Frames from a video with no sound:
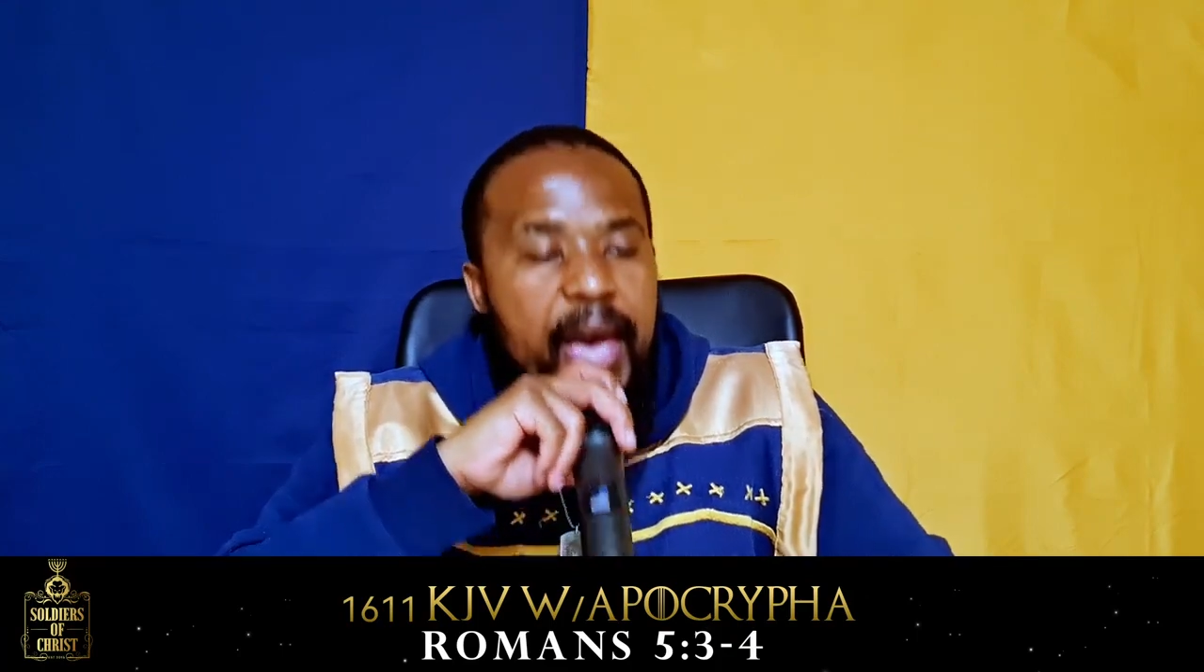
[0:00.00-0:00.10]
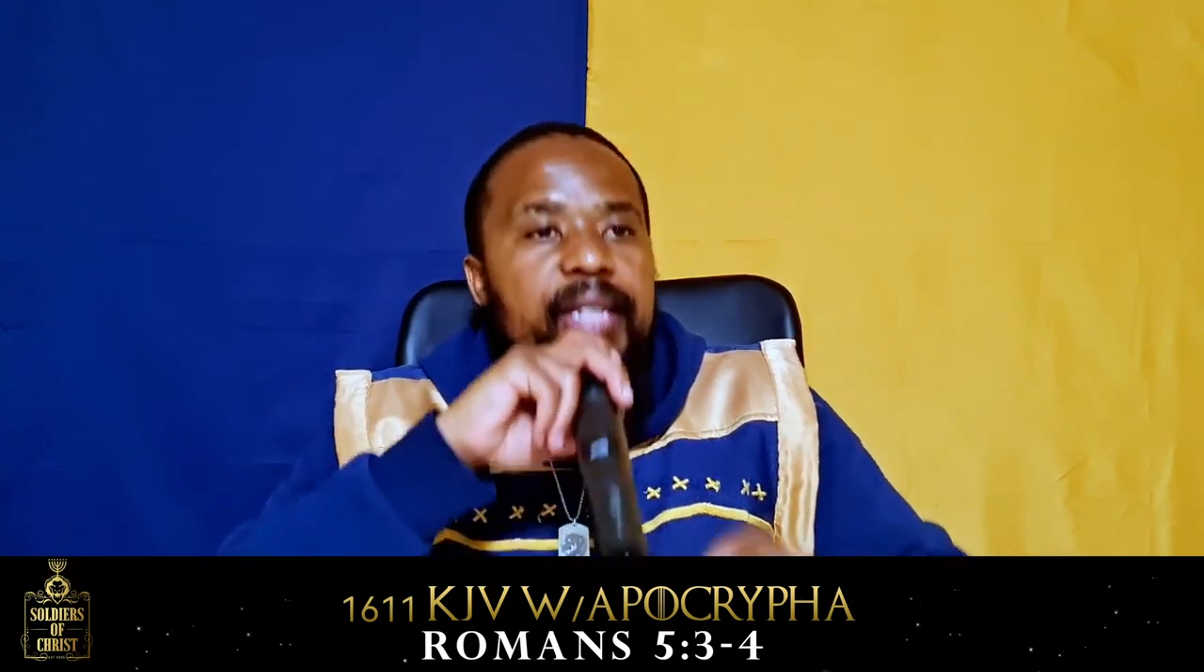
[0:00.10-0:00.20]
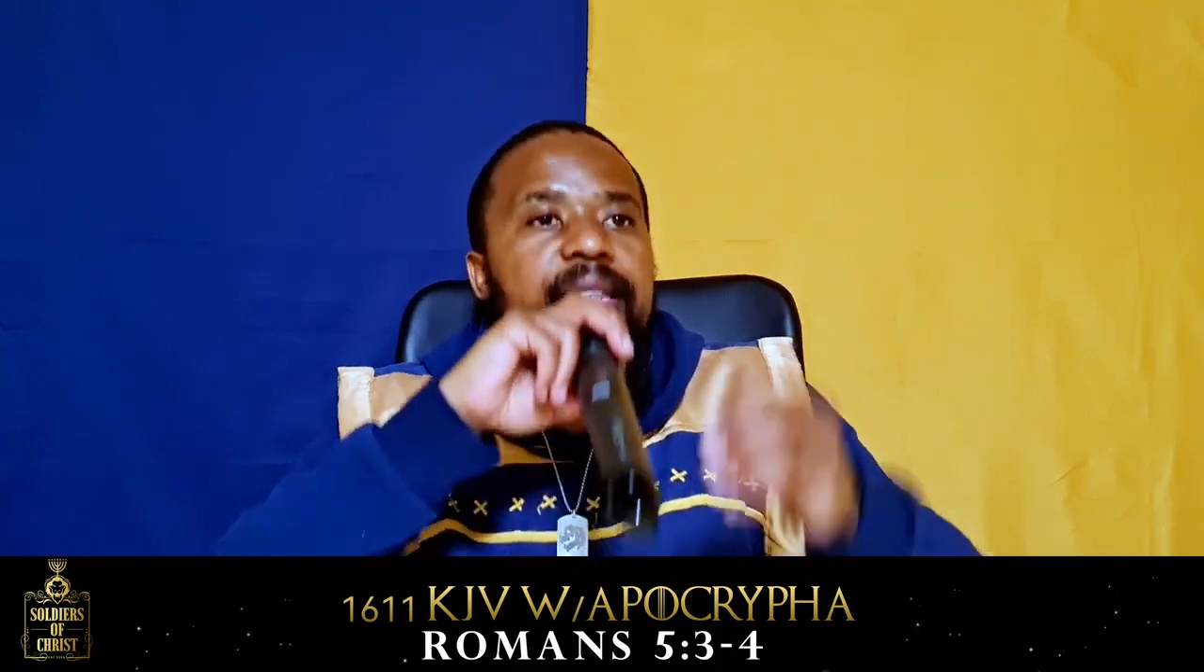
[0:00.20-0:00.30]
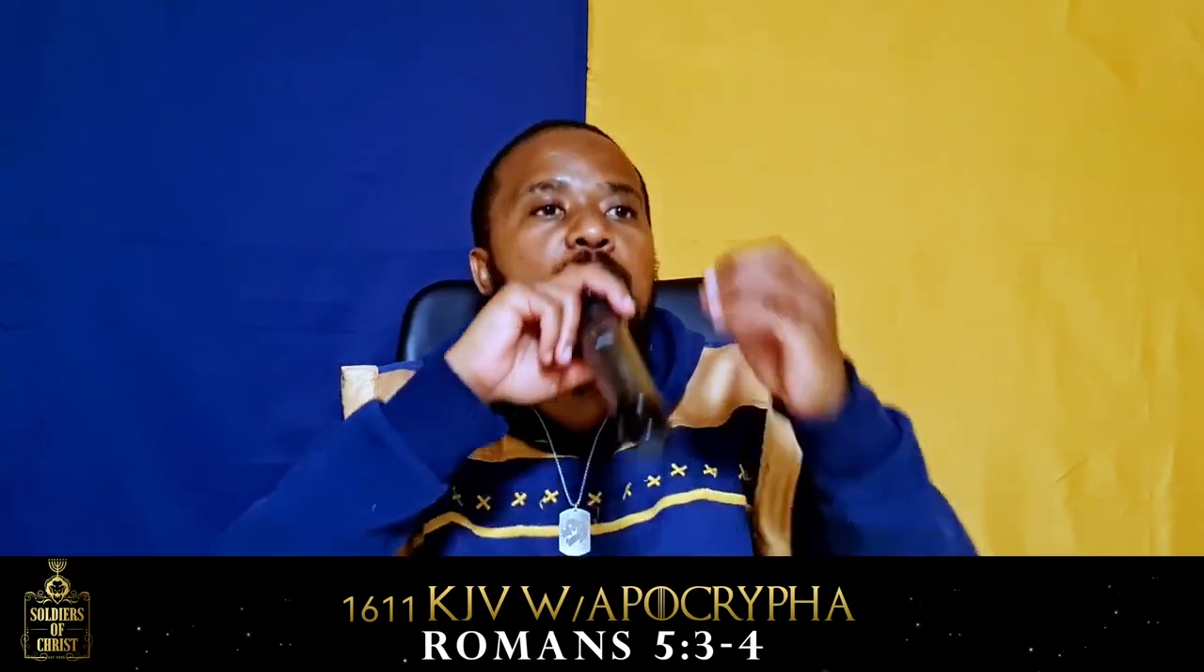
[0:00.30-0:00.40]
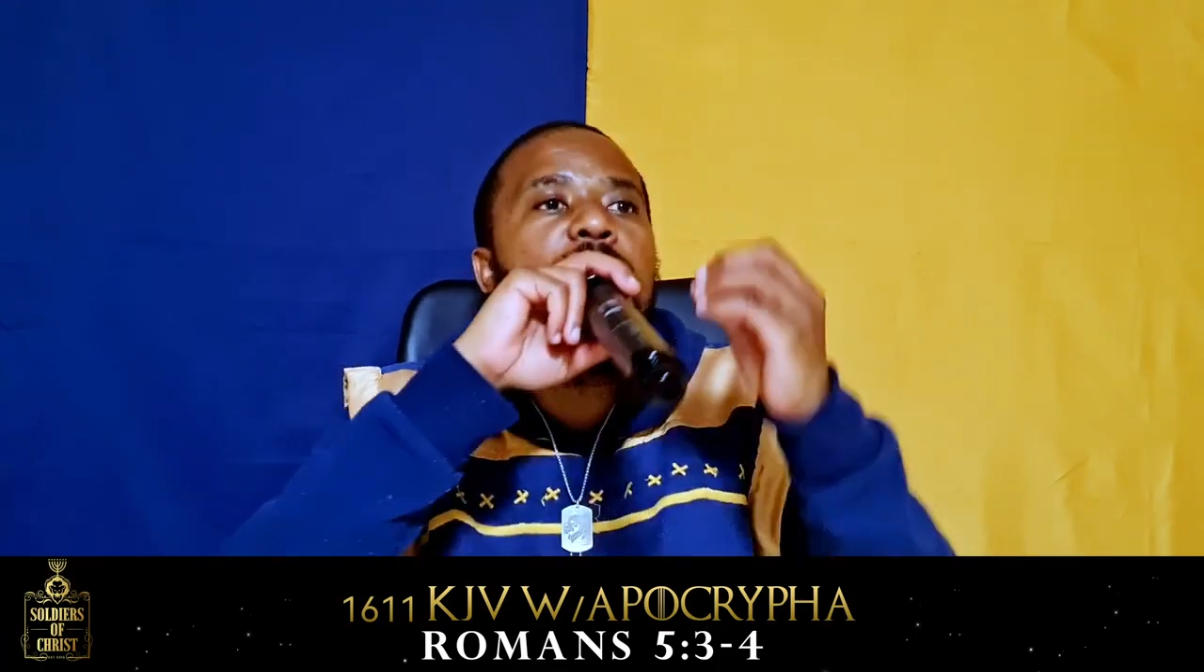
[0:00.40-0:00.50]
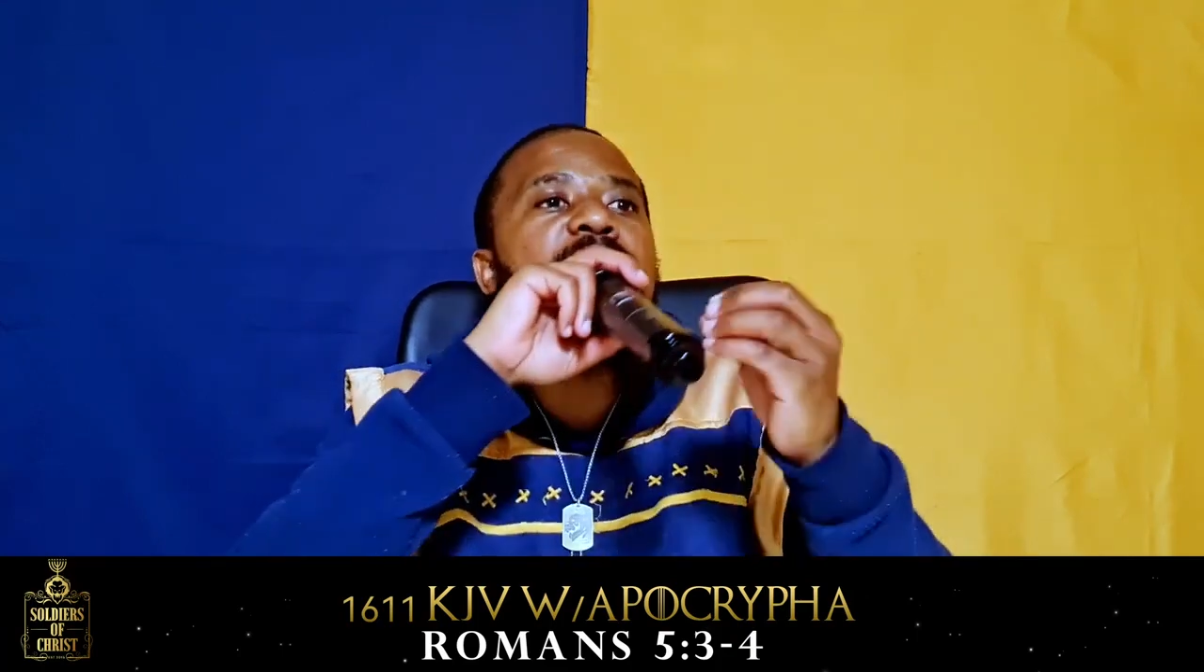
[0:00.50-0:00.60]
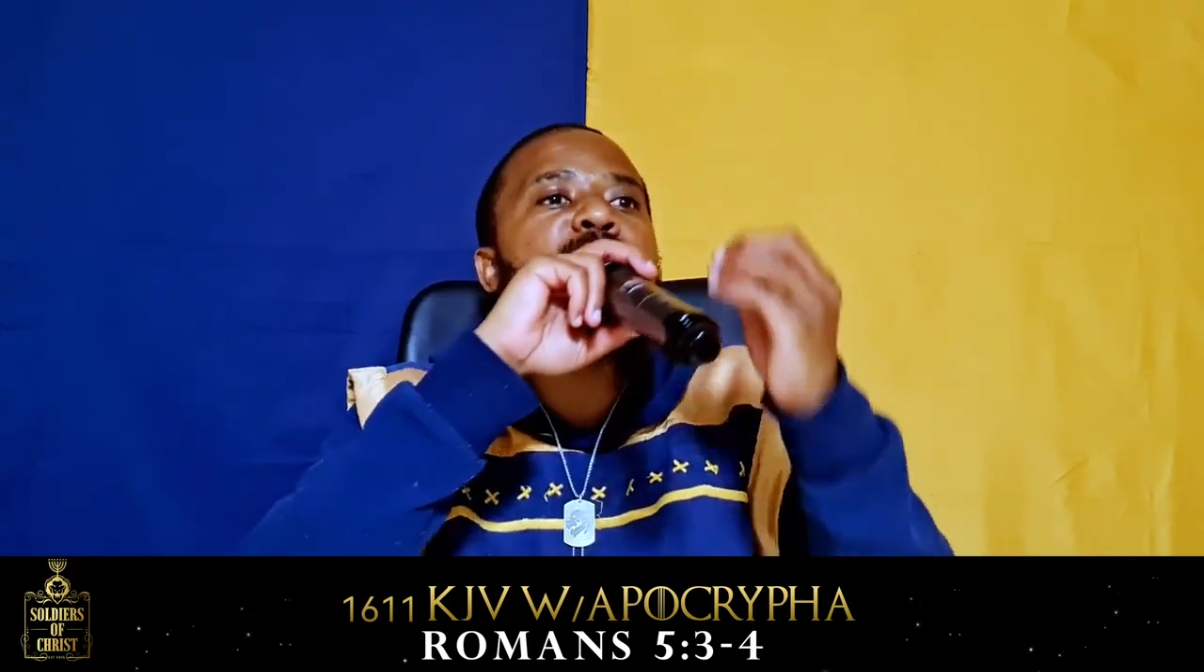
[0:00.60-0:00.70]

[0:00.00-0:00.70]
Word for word: And your